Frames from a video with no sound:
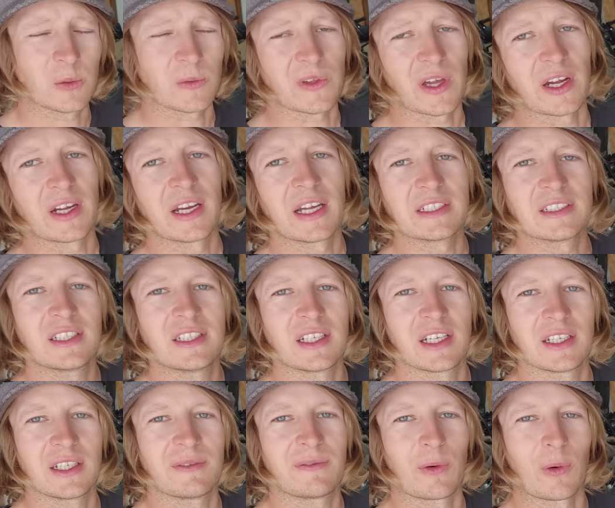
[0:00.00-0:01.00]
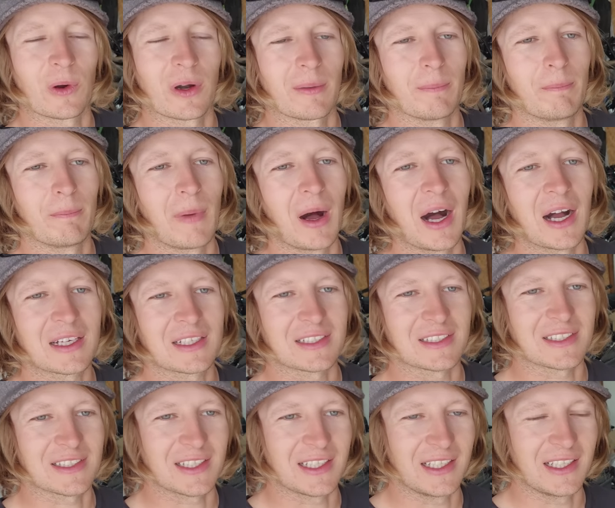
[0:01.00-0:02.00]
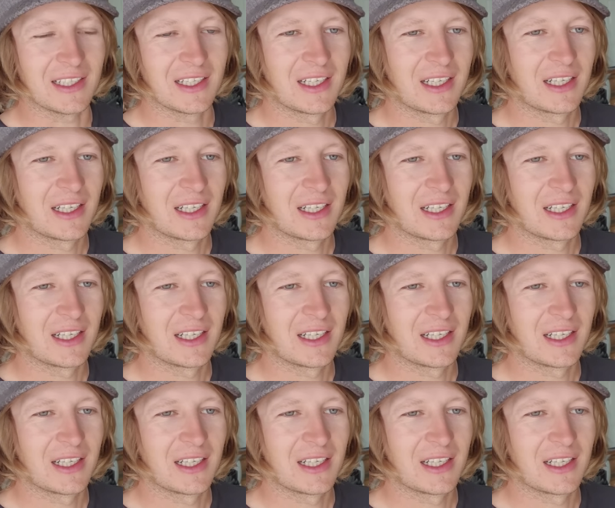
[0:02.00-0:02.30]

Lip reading: we've got a 1994 Mach Z,